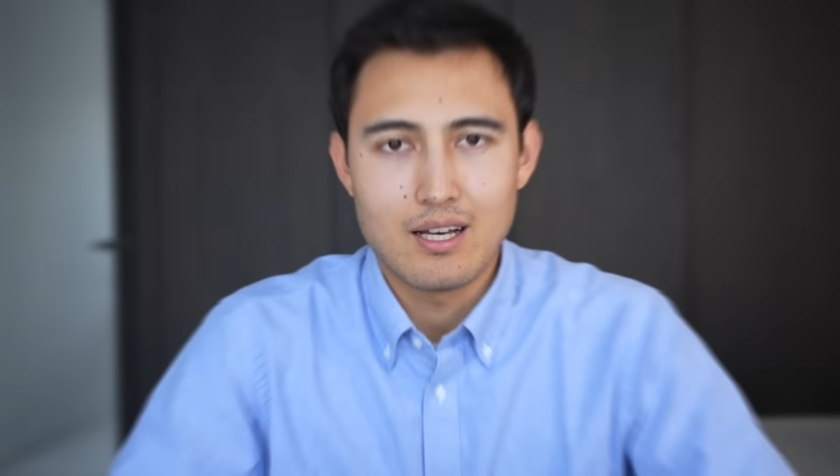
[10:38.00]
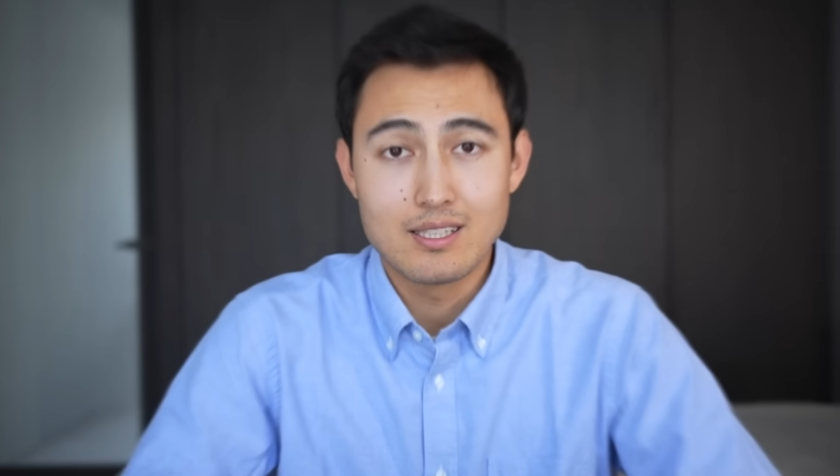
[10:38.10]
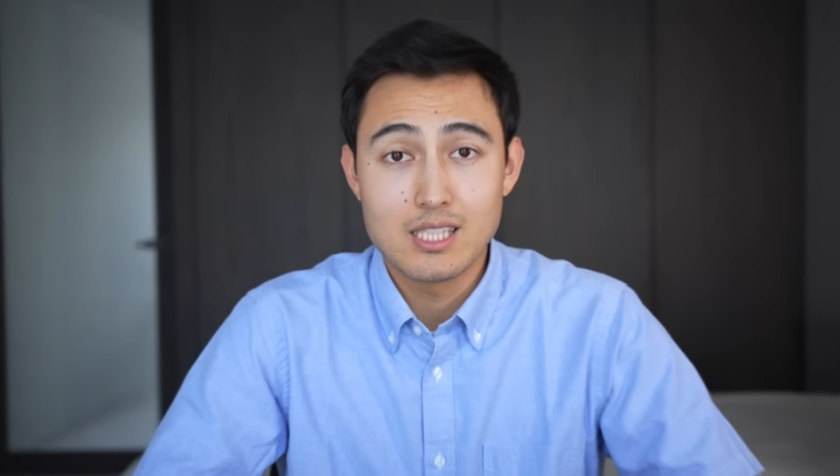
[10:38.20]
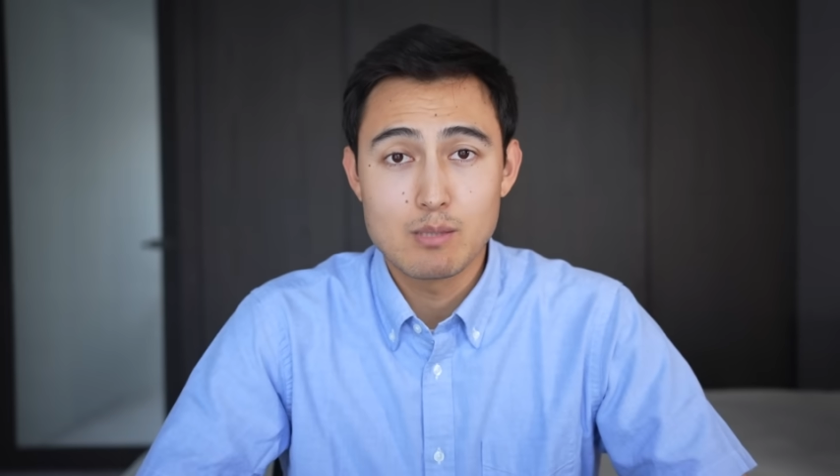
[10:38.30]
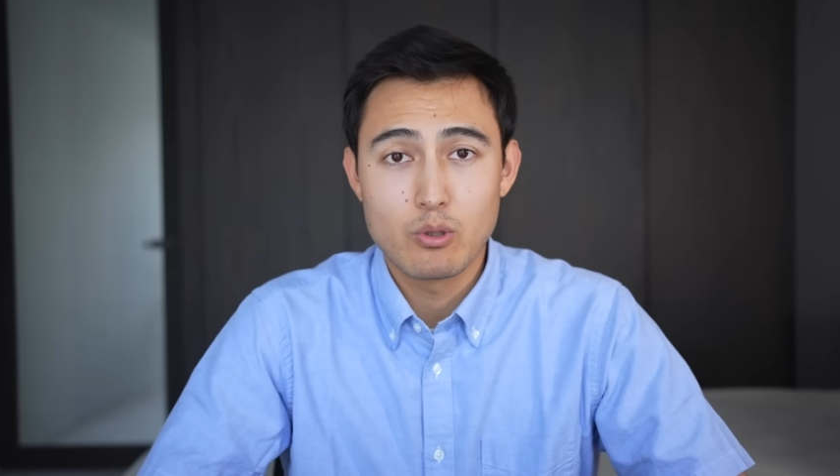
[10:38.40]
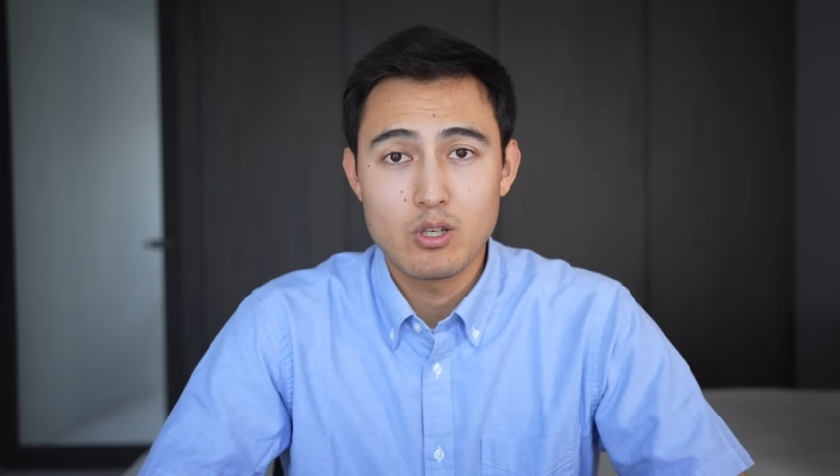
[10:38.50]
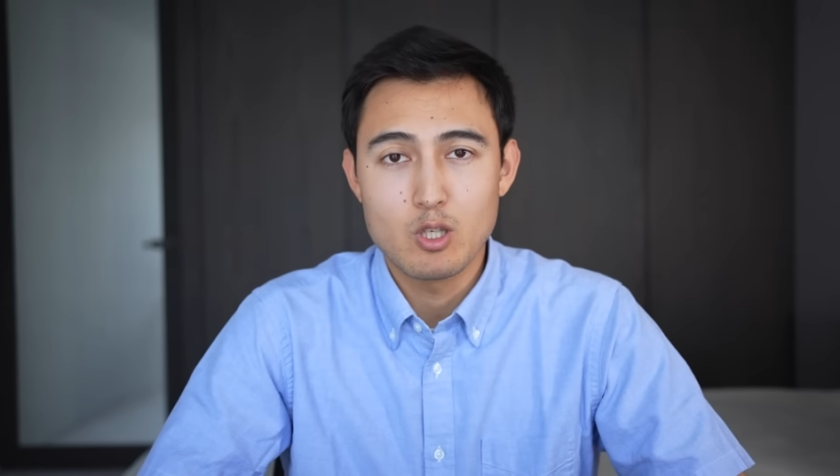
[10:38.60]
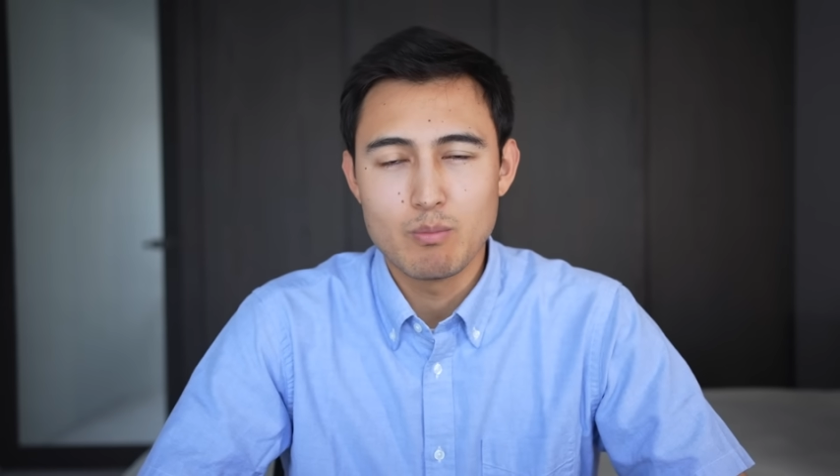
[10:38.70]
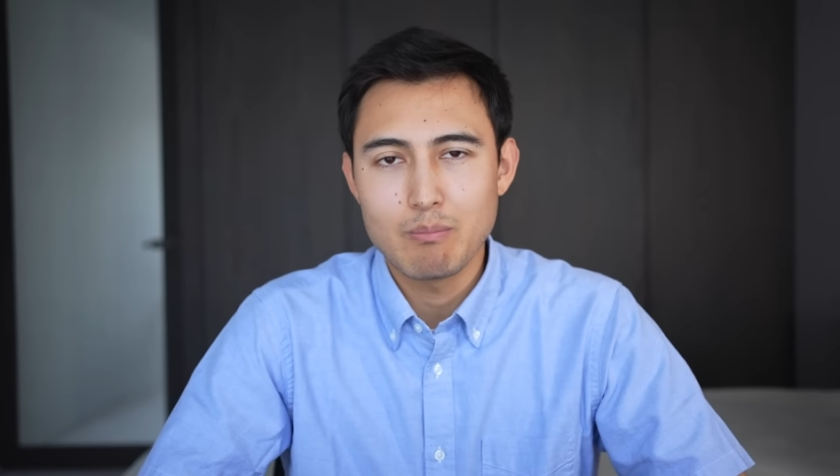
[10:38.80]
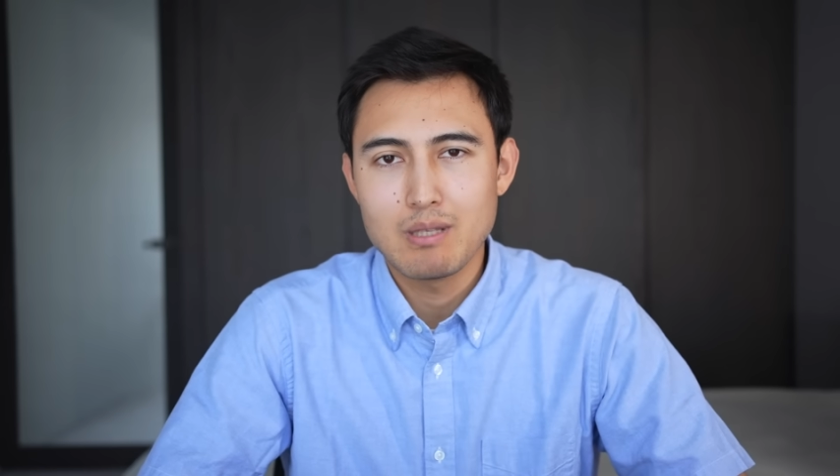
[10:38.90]
At this point,
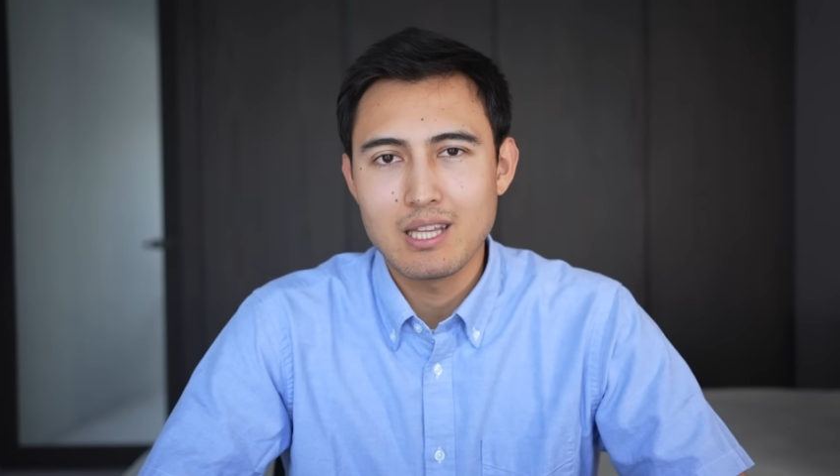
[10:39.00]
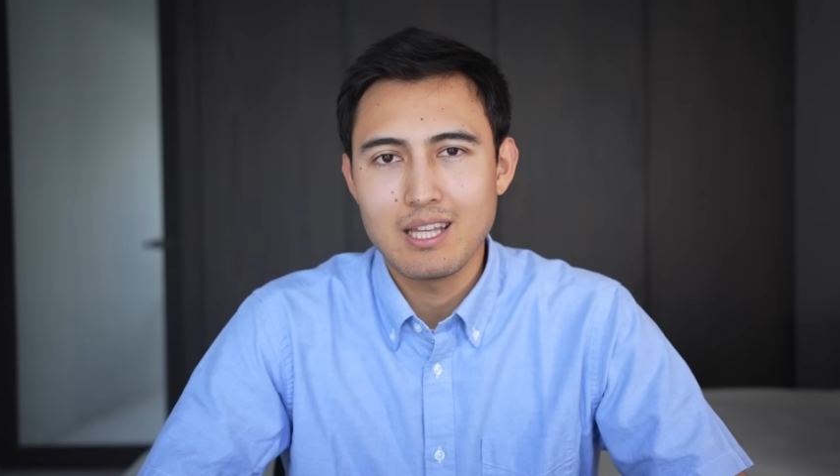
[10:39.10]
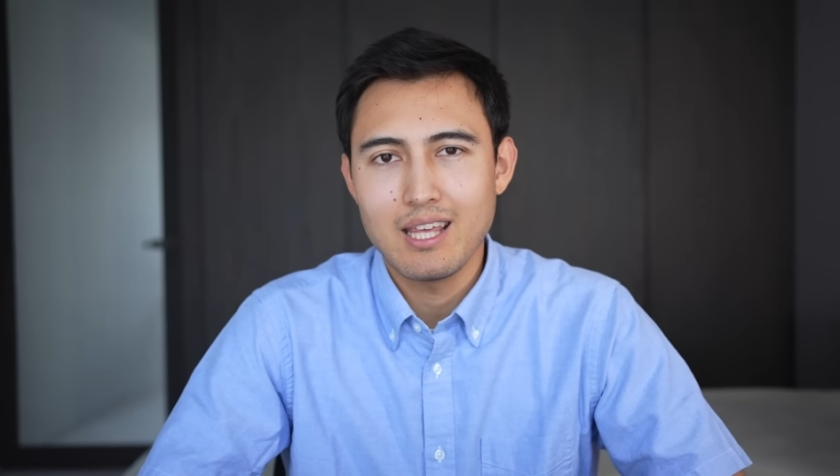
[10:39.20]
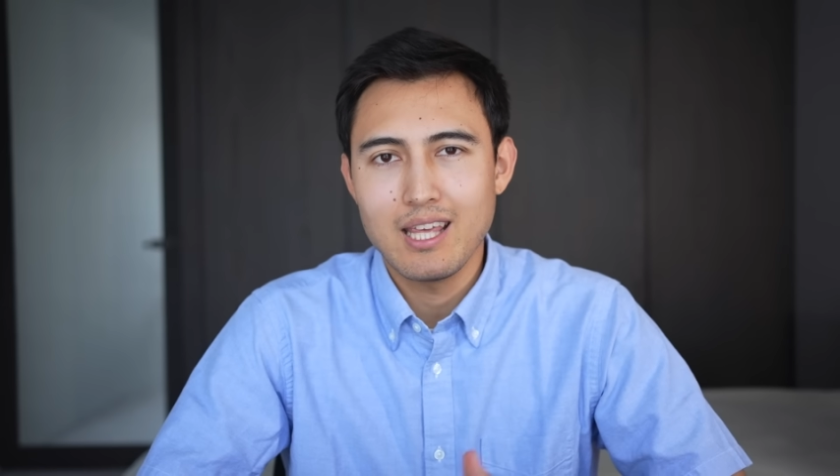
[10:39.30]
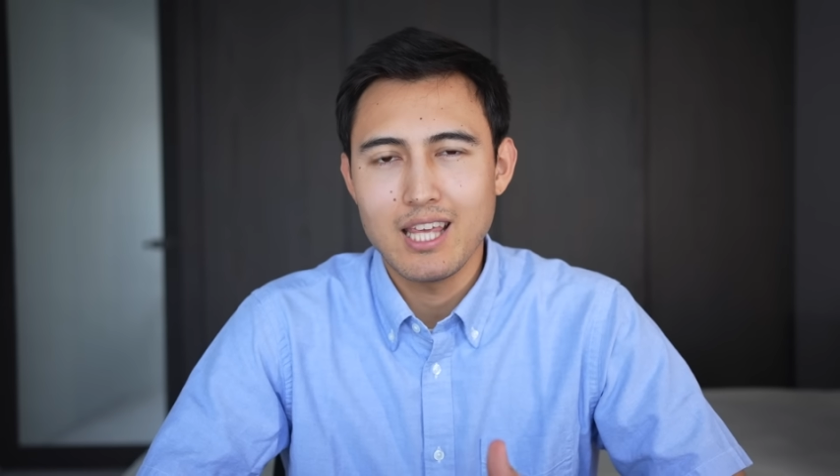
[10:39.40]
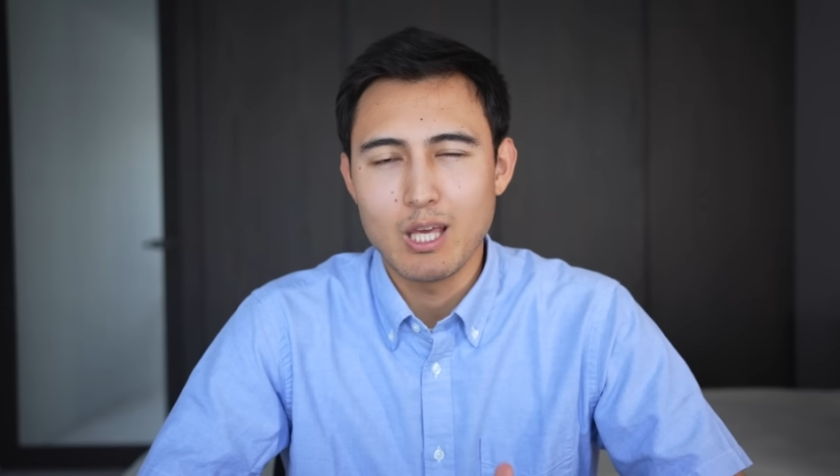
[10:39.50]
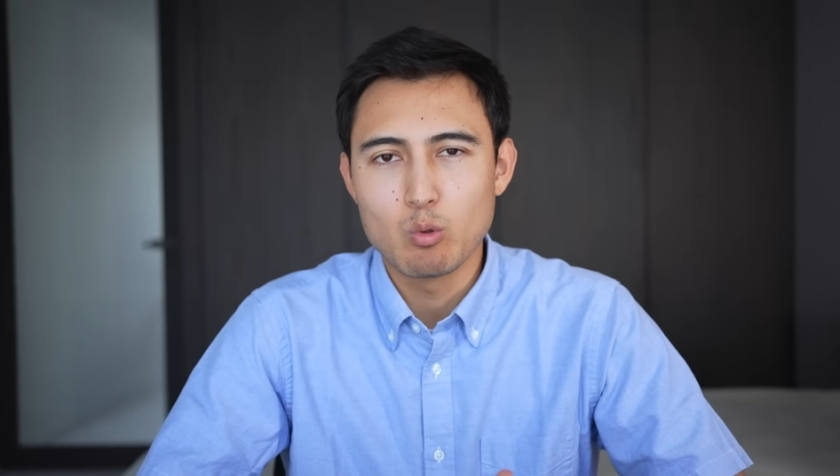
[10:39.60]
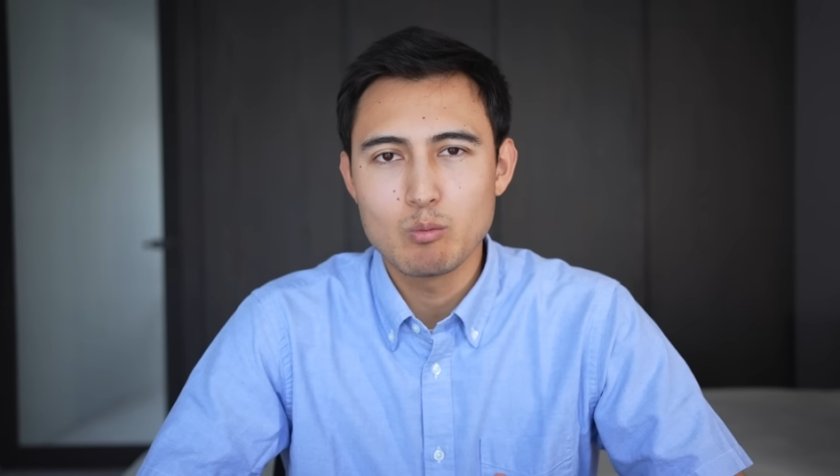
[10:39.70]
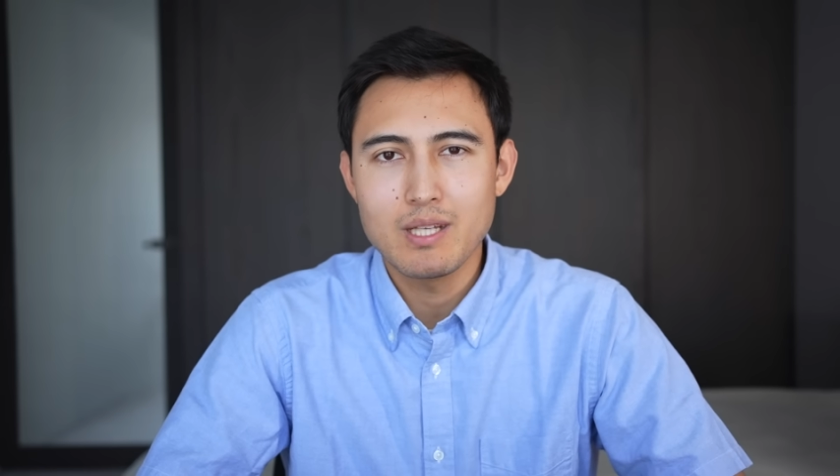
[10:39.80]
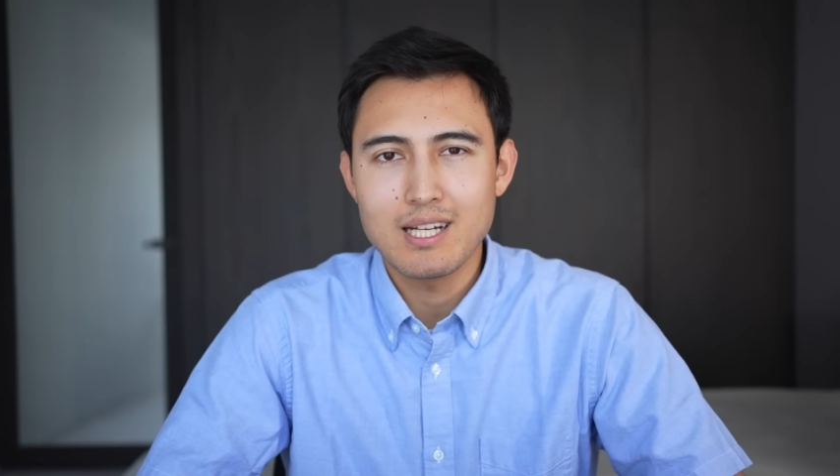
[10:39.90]
you might be thinking it
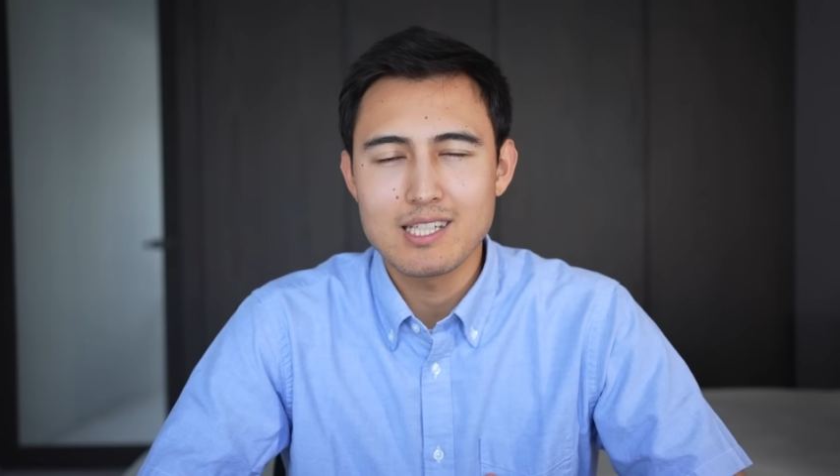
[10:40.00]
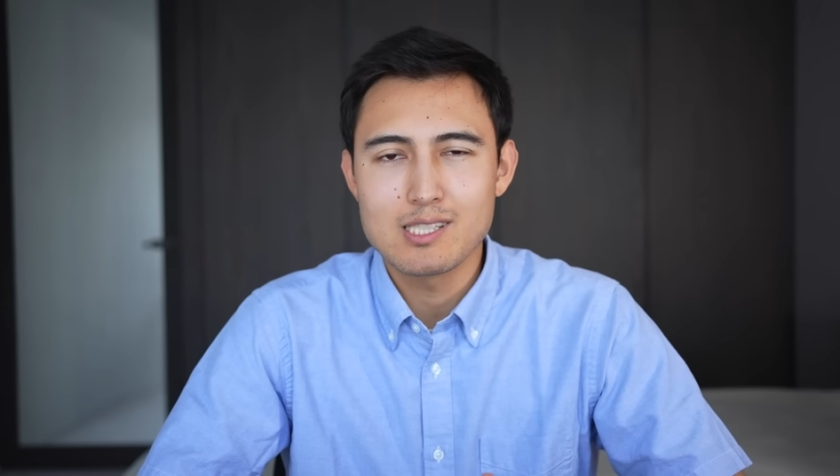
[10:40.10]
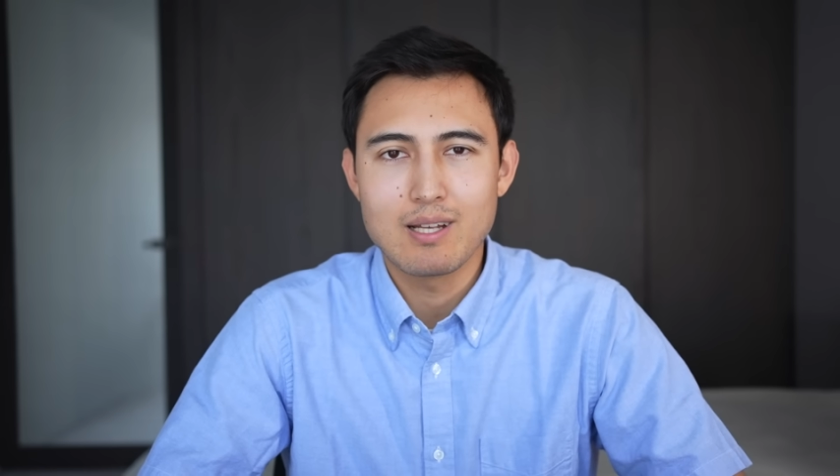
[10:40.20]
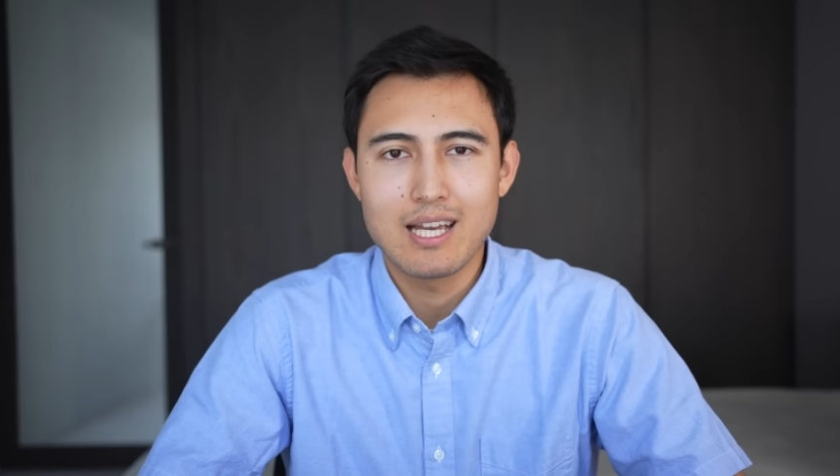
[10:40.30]
would be nice to